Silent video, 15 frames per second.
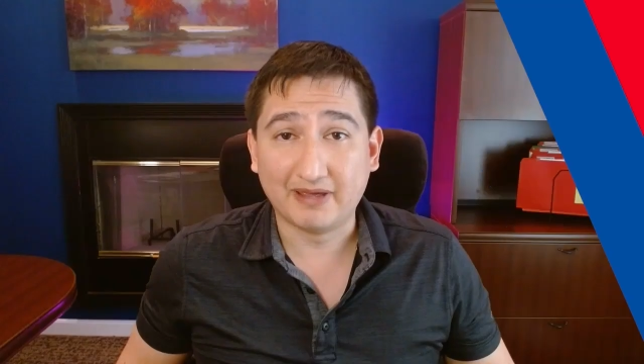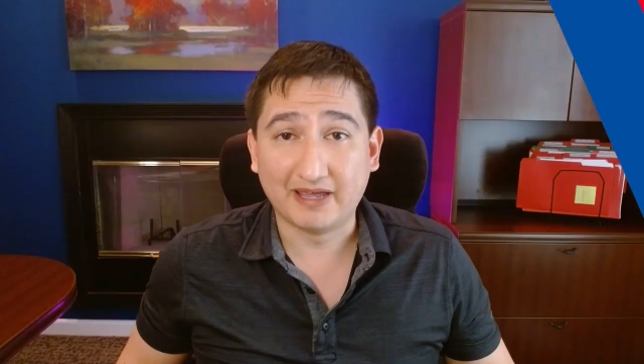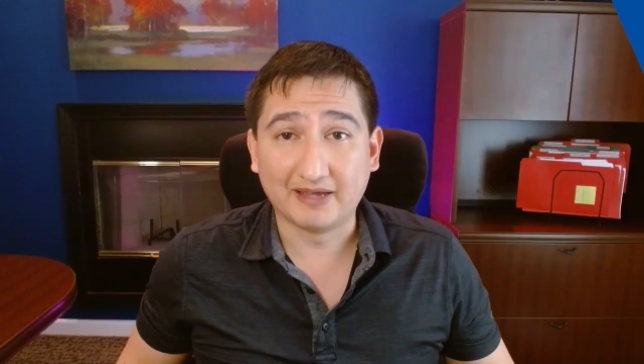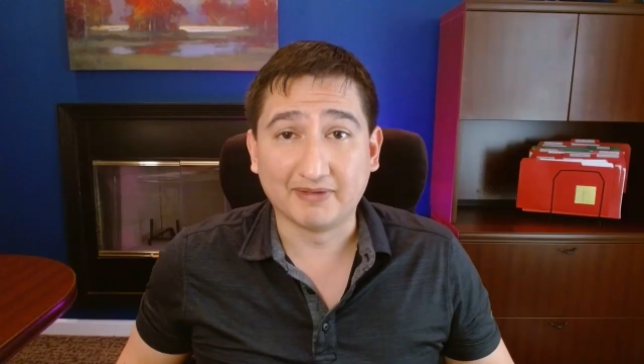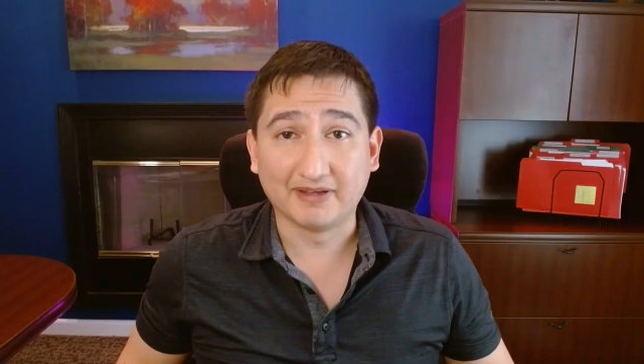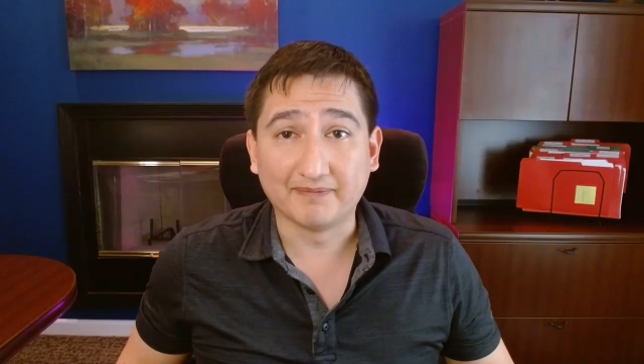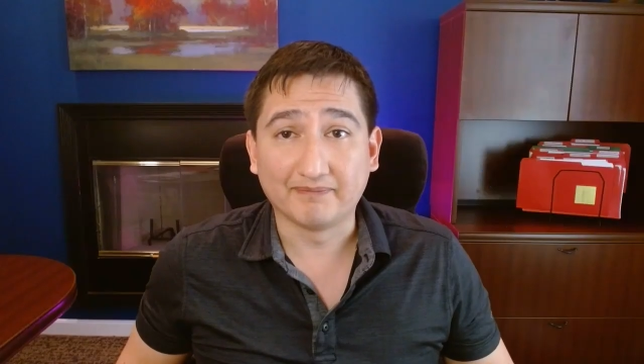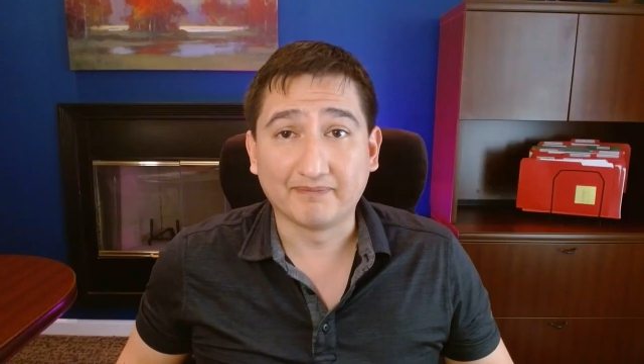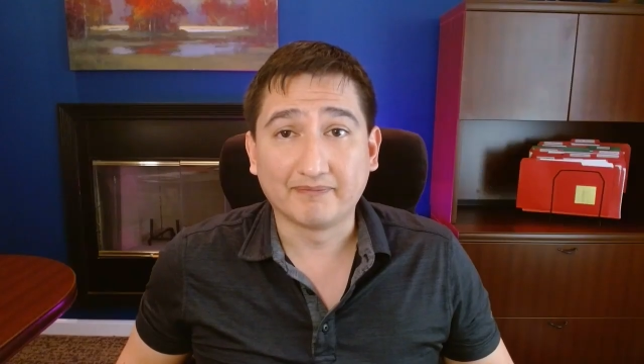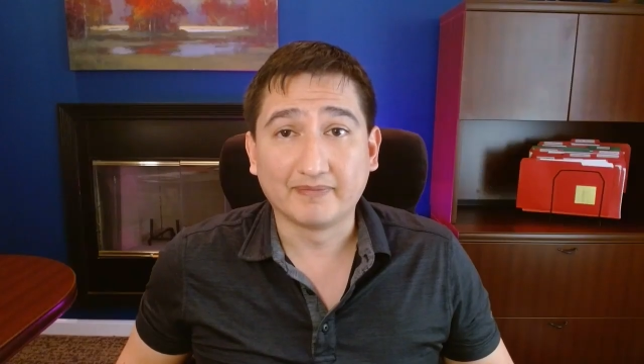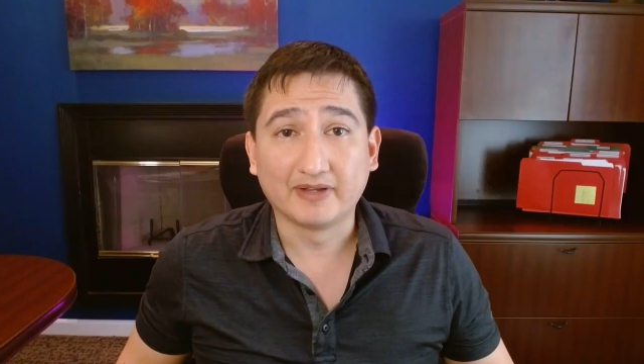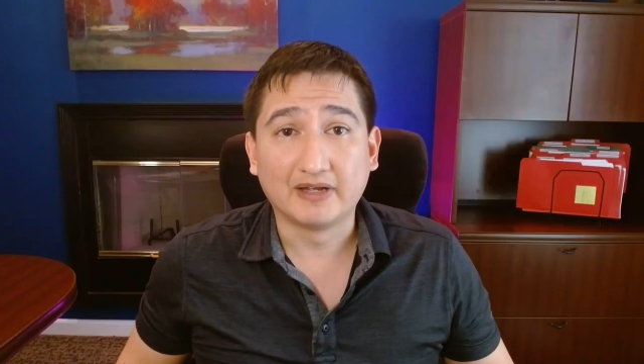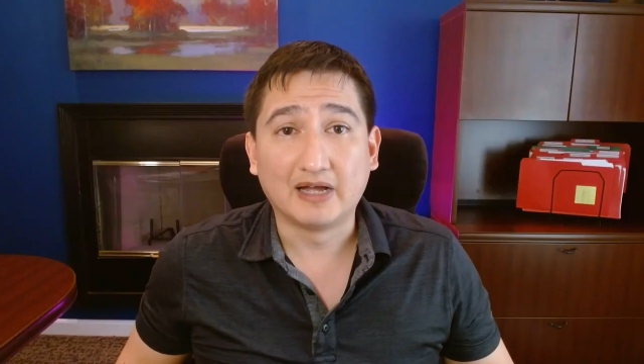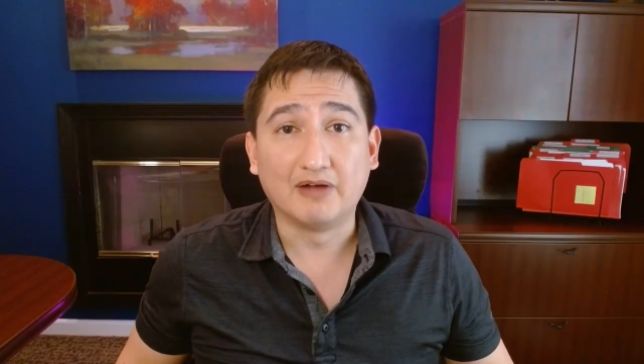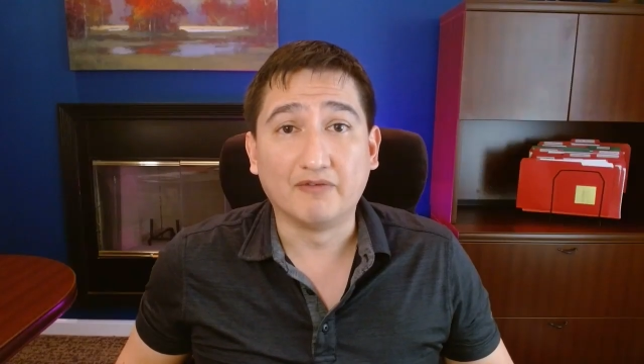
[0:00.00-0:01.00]
payment,
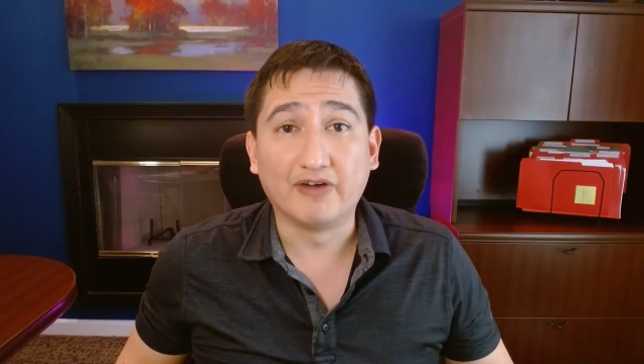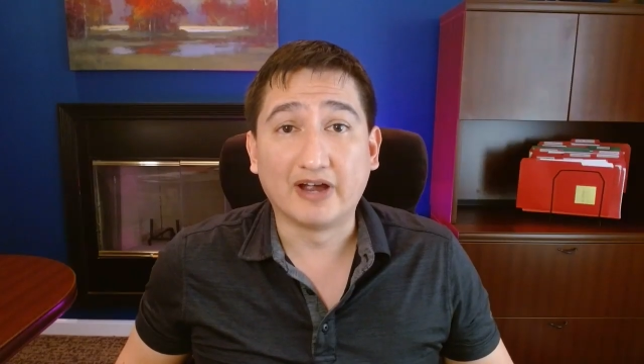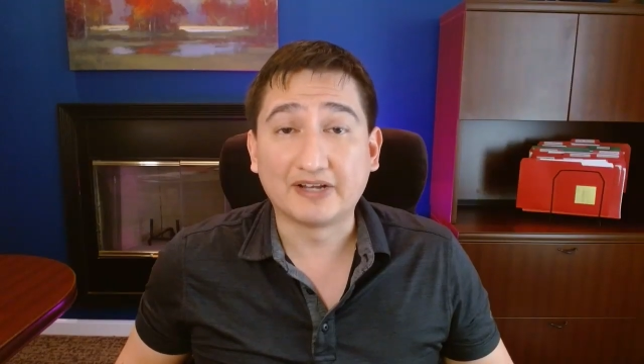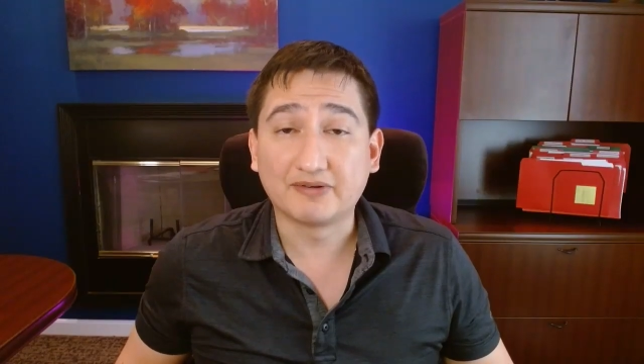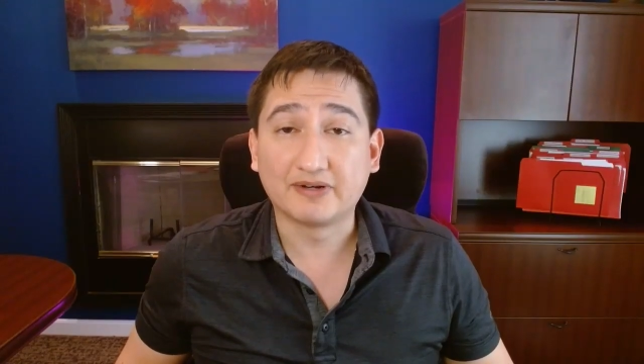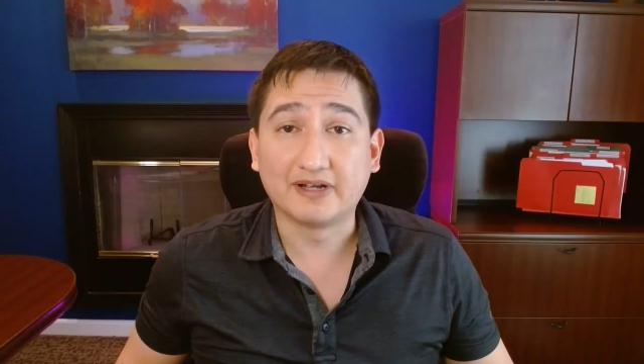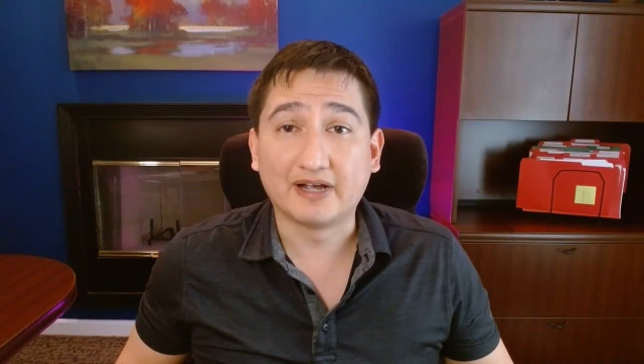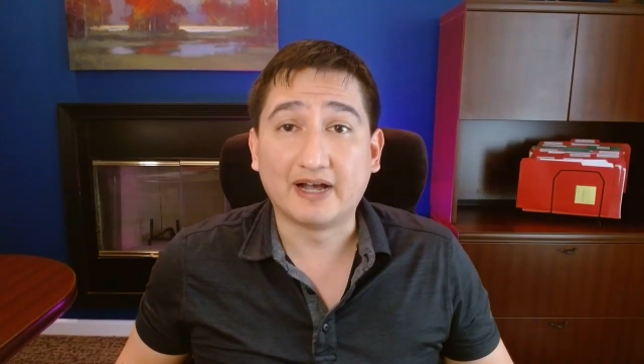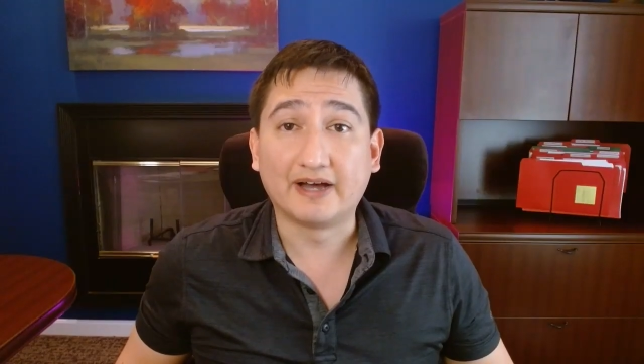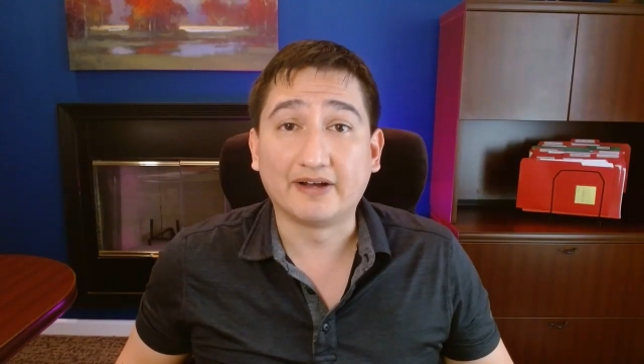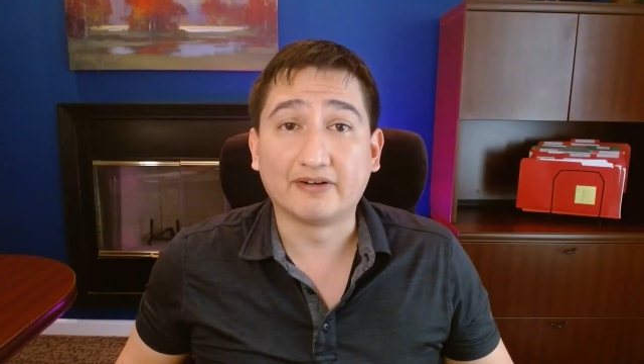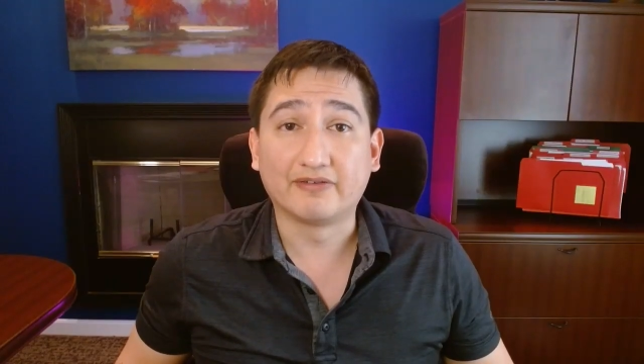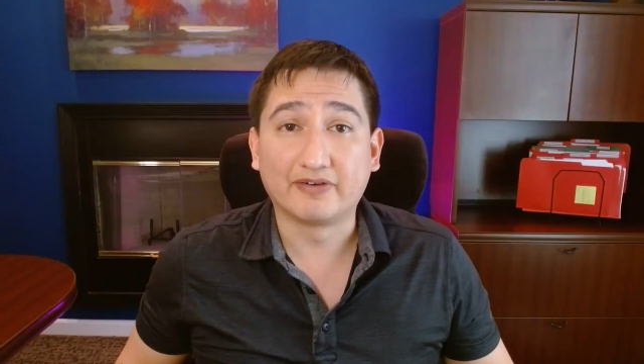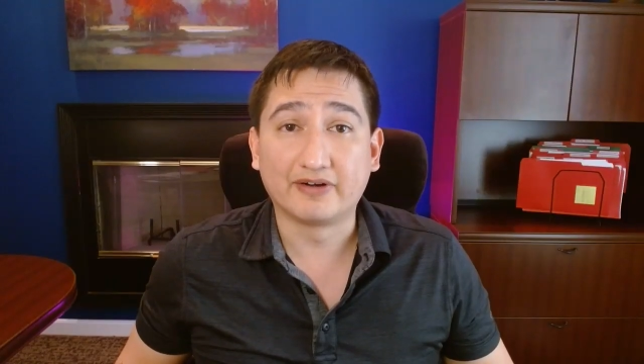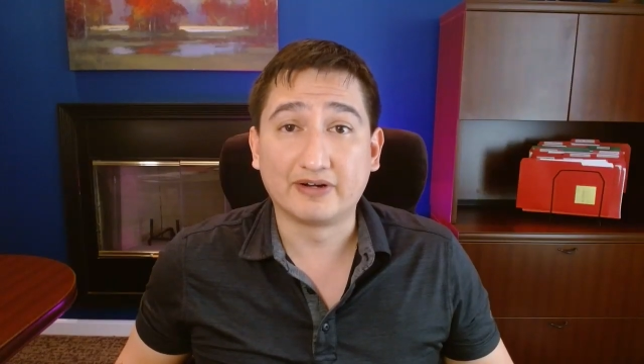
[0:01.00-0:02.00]
a veteran
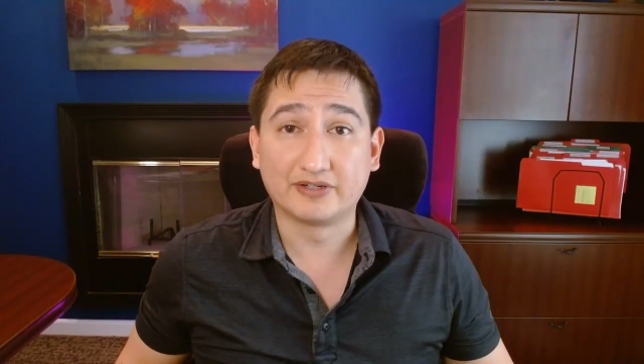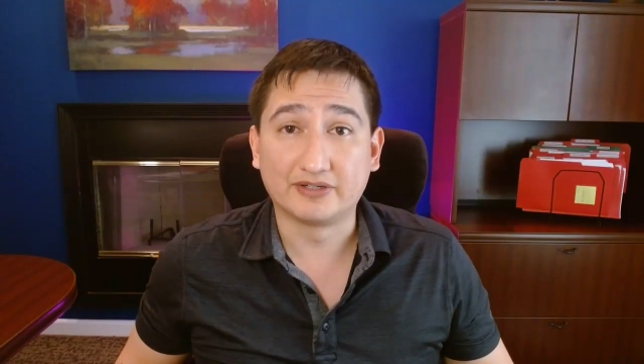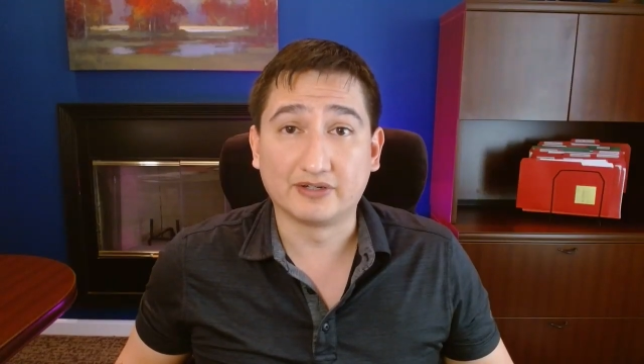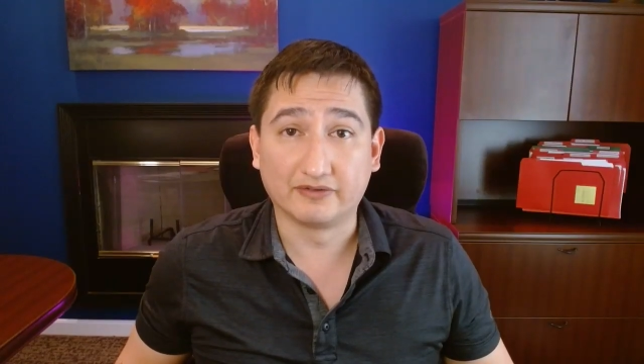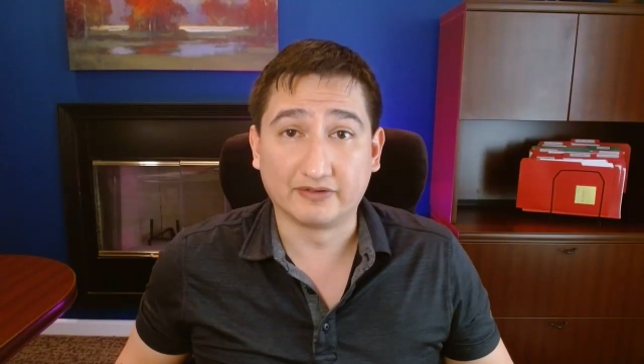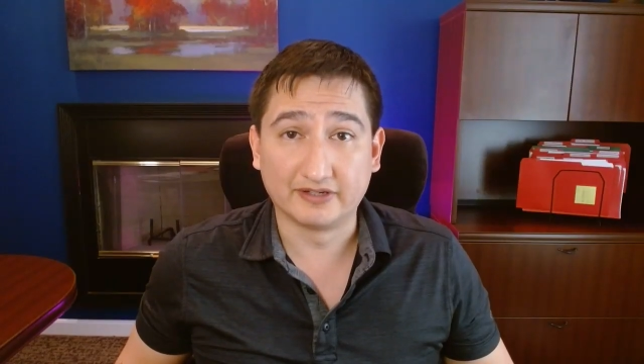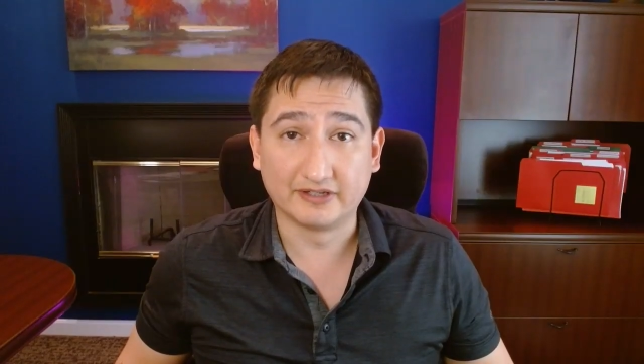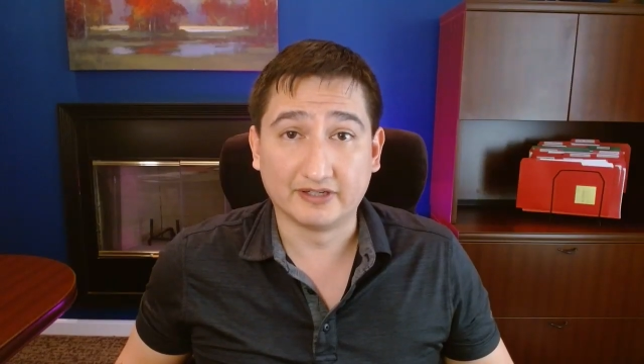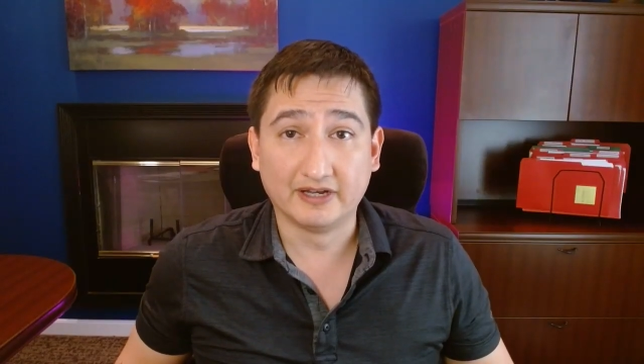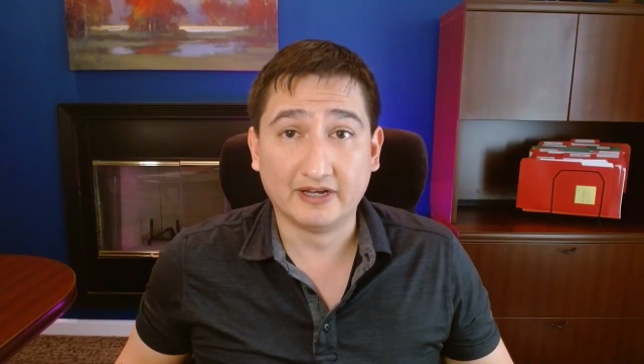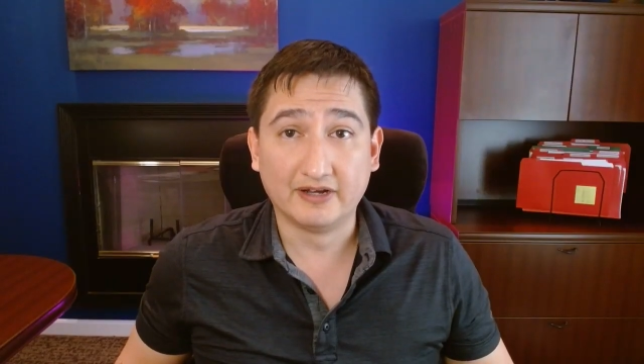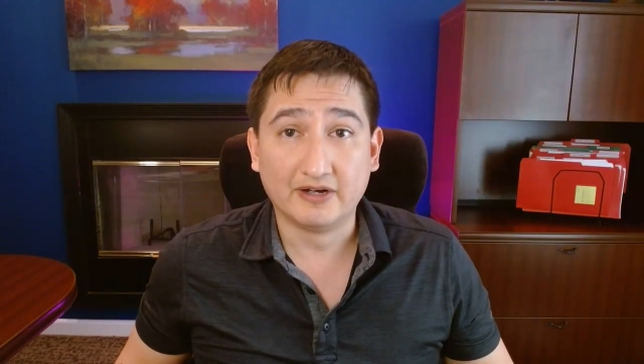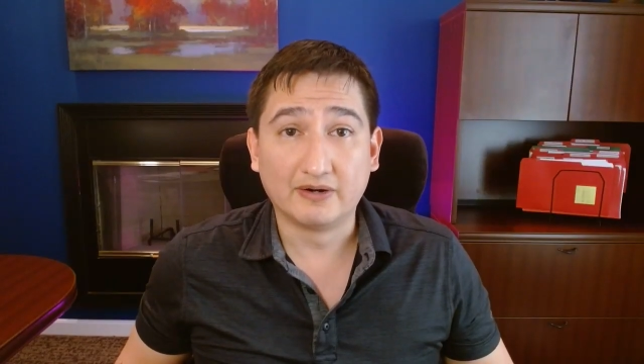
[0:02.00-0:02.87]
honored for your service,